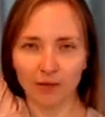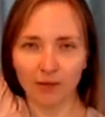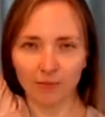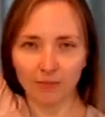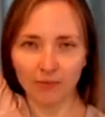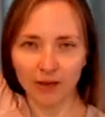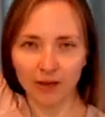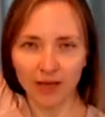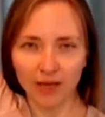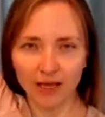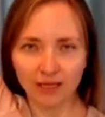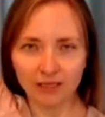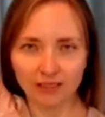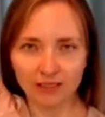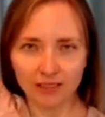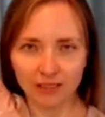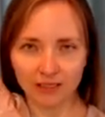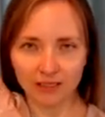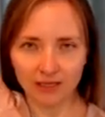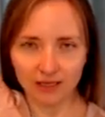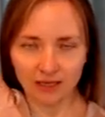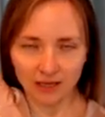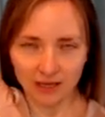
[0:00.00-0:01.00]

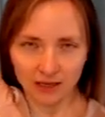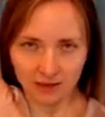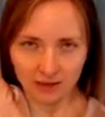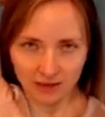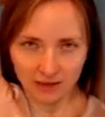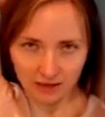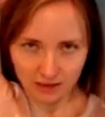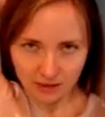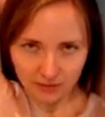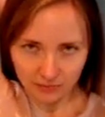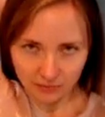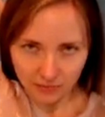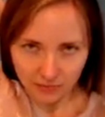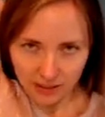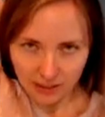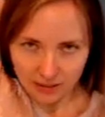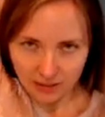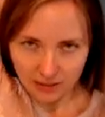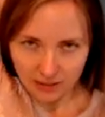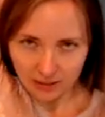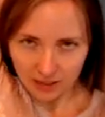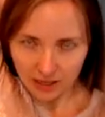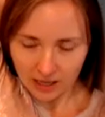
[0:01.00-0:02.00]
bending the
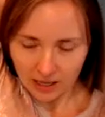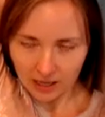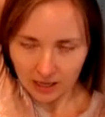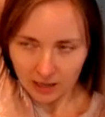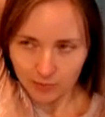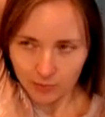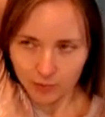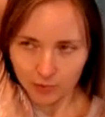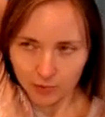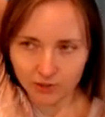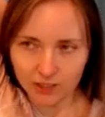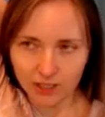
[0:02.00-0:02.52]
elbow,